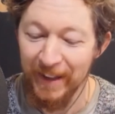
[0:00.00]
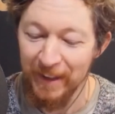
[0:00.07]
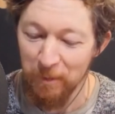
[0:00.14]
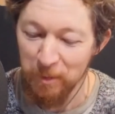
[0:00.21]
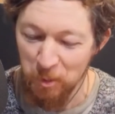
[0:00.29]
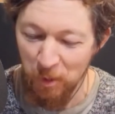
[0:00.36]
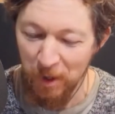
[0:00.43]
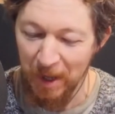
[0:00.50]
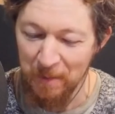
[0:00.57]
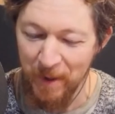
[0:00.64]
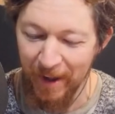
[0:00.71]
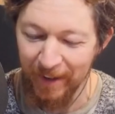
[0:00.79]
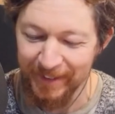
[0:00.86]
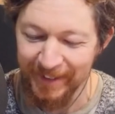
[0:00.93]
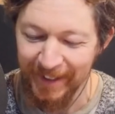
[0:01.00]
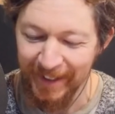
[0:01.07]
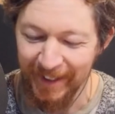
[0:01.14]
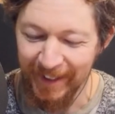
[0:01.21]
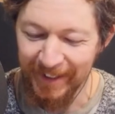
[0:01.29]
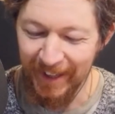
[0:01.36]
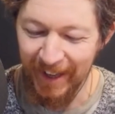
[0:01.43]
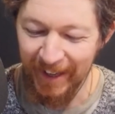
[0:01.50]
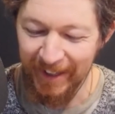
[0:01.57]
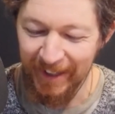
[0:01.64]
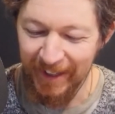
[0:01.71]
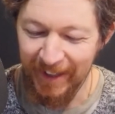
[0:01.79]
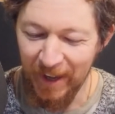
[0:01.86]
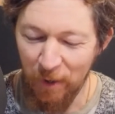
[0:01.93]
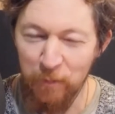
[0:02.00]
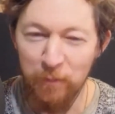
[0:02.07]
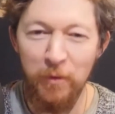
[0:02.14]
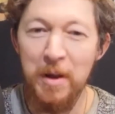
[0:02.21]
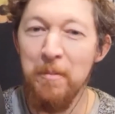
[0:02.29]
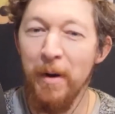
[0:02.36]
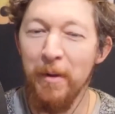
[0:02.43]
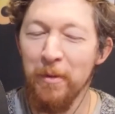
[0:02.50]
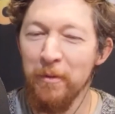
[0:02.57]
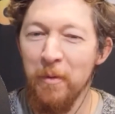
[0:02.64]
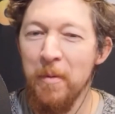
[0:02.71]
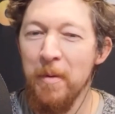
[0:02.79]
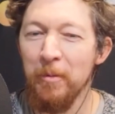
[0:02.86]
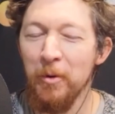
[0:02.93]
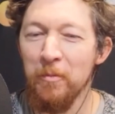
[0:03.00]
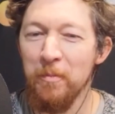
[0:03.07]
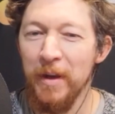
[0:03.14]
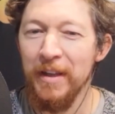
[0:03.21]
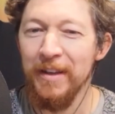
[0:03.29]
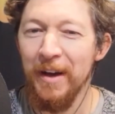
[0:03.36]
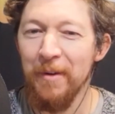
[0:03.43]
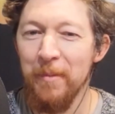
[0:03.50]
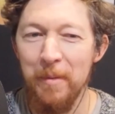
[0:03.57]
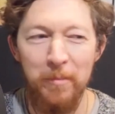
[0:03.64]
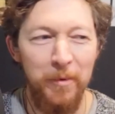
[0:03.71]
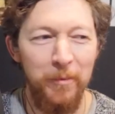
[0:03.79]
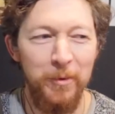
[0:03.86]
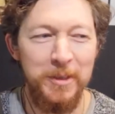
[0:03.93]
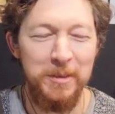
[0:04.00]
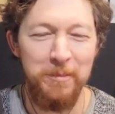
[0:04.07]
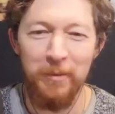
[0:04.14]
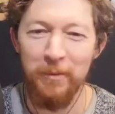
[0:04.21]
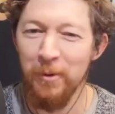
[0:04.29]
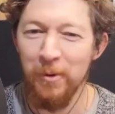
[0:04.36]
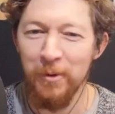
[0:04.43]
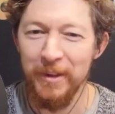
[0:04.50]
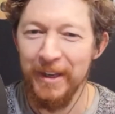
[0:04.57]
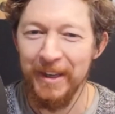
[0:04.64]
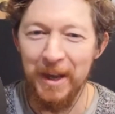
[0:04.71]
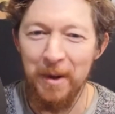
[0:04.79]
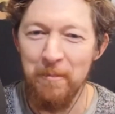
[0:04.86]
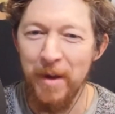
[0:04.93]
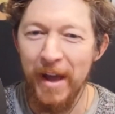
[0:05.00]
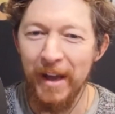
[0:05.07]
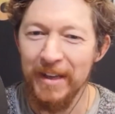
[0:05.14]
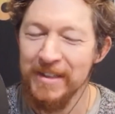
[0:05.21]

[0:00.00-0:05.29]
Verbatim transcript: And they were talking about like a free month for people who have been a member of Voices before and then come back.